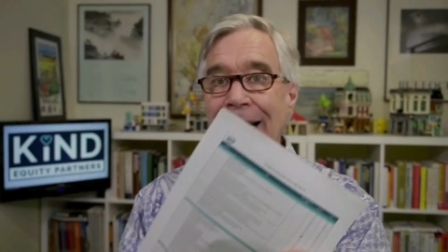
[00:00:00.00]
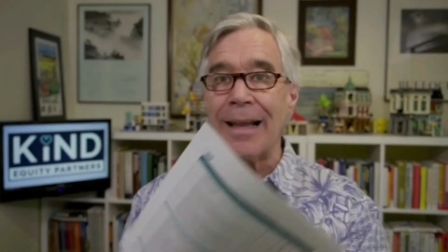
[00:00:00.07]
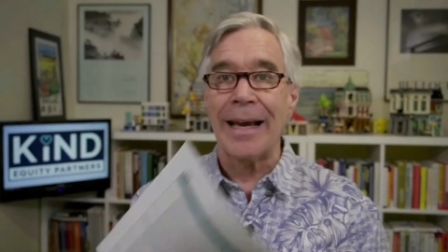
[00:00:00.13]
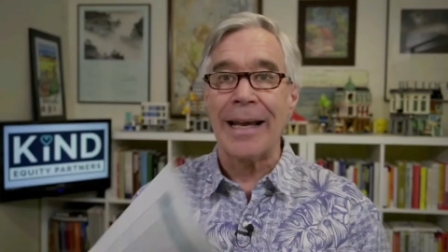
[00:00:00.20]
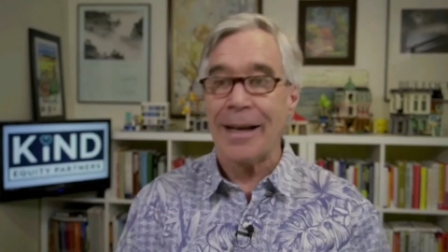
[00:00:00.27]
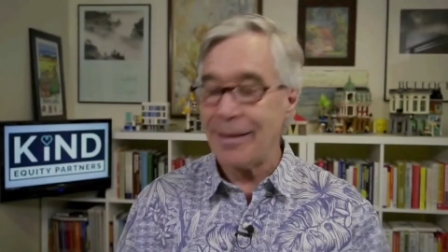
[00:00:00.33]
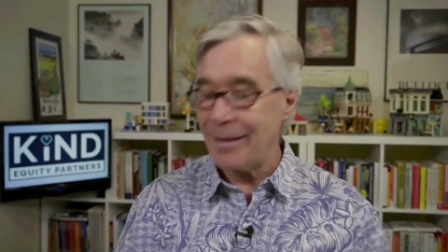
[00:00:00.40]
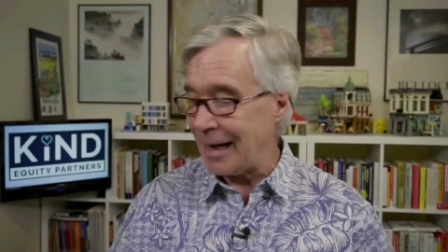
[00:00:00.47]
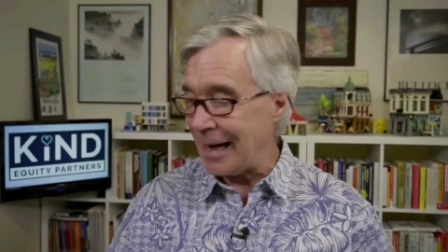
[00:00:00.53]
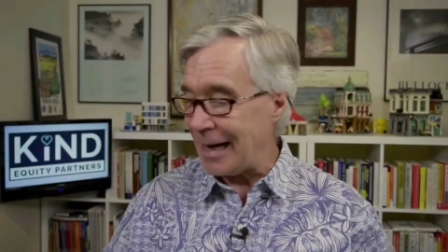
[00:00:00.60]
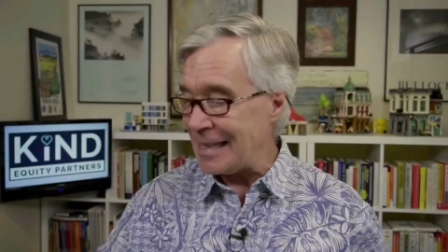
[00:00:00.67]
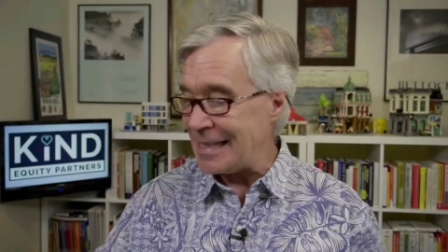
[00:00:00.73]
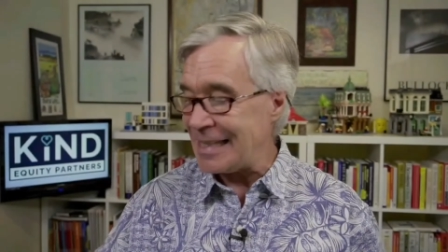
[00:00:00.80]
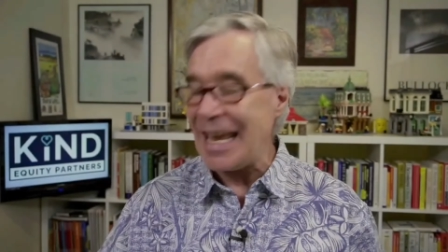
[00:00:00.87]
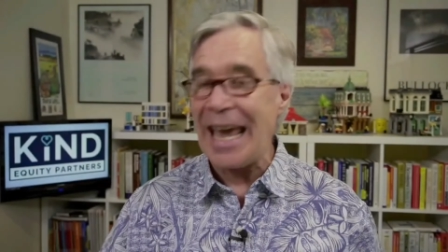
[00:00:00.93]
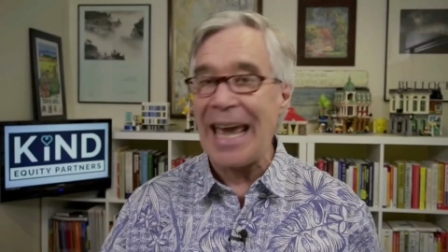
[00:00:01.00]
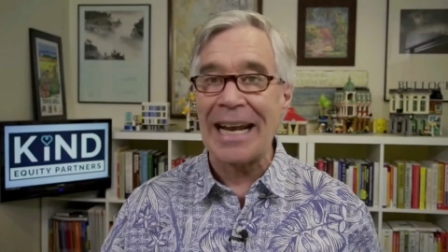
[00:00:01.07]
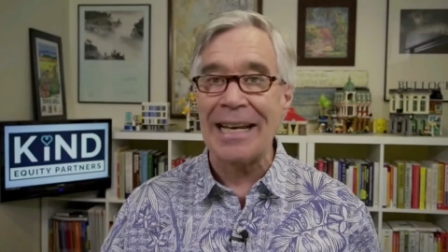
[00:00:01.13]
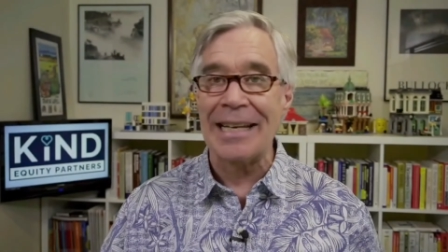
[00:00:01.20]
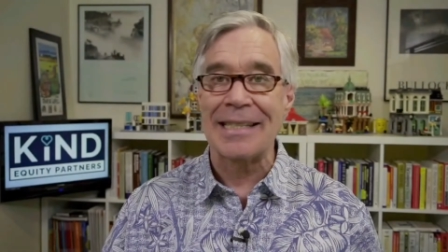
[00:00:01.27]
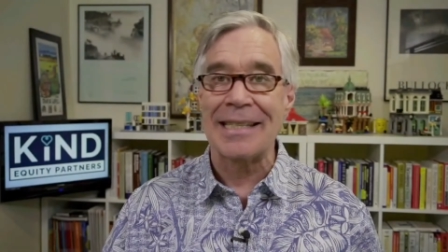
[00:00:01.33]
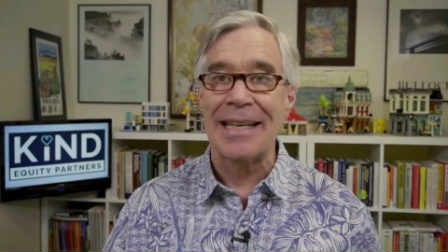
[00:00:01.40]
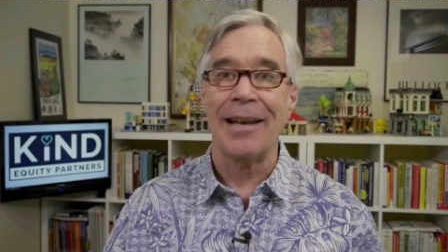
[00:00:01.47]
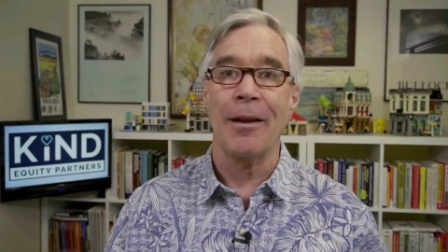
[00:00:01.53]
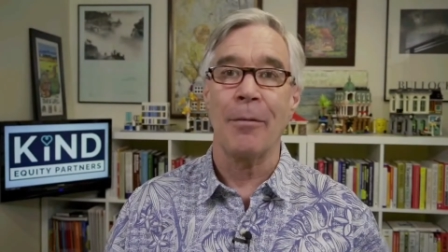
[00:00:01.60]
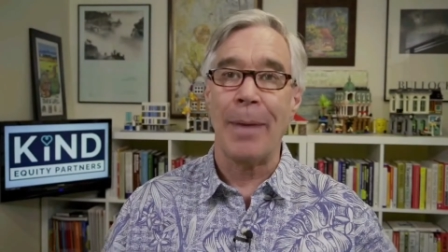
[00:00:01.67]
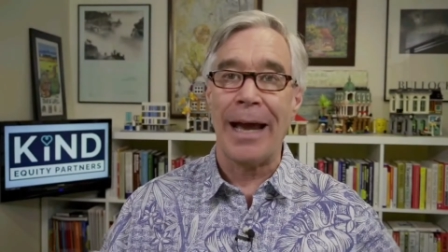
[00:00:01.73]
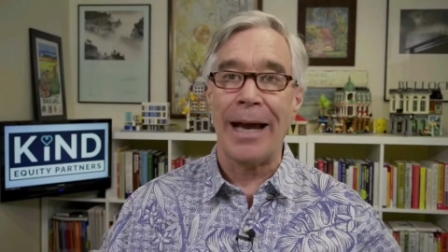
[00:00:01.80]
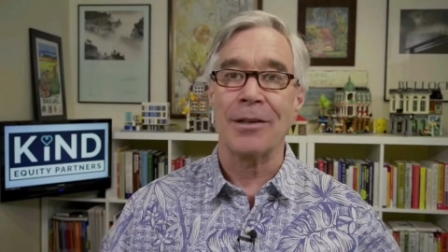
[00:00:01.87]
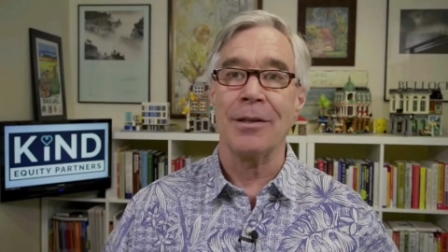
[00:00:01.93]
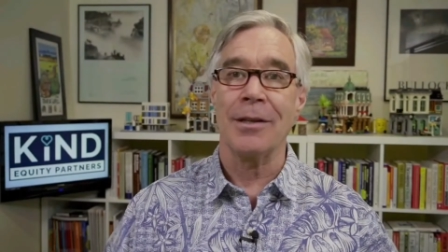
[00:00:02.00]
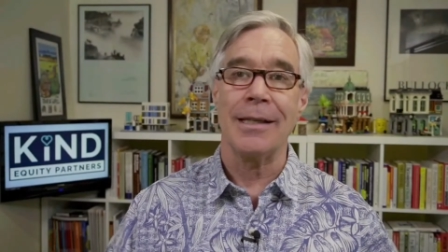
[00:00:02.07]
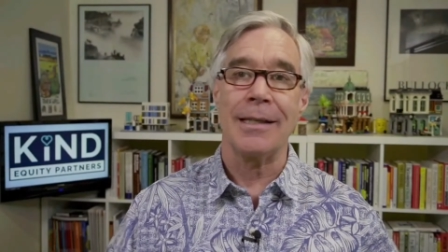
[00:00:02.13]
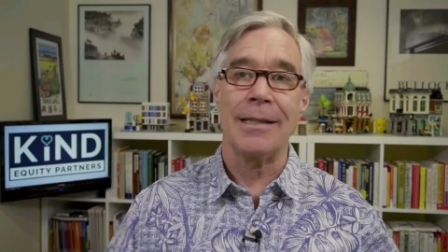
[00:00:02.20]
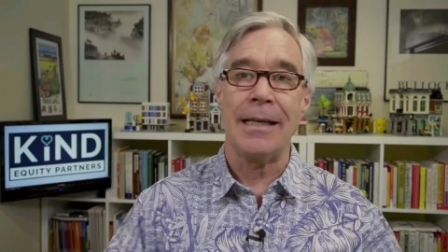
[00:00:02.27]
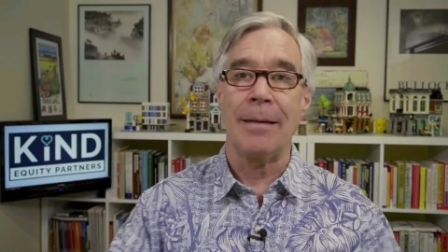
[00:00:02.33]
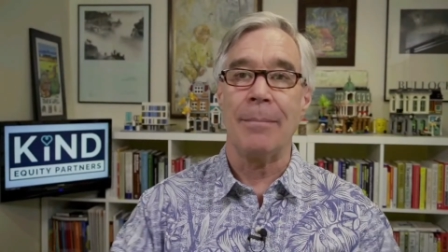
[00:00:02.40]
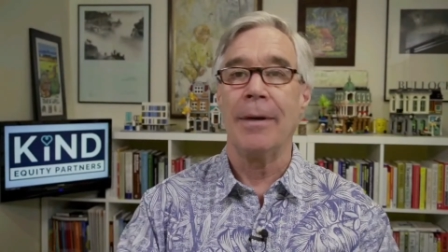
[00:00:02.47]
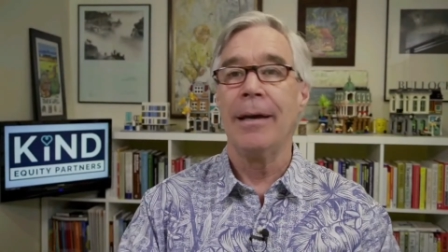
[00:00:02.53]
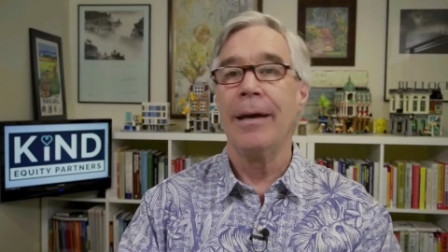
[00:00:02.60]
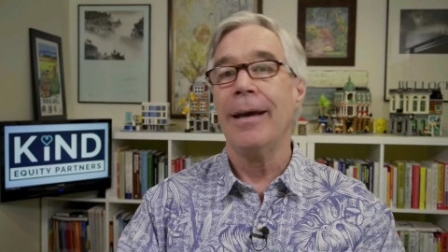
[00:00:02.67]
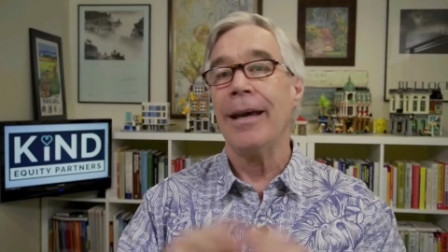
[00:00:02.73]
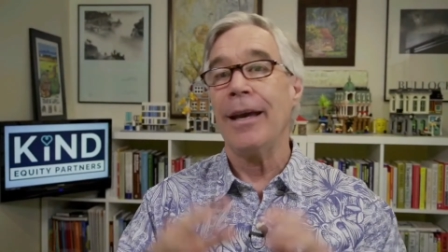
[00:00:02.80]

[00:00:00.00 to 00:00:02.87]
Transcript: highlight it and then I scan it and send it back to the team.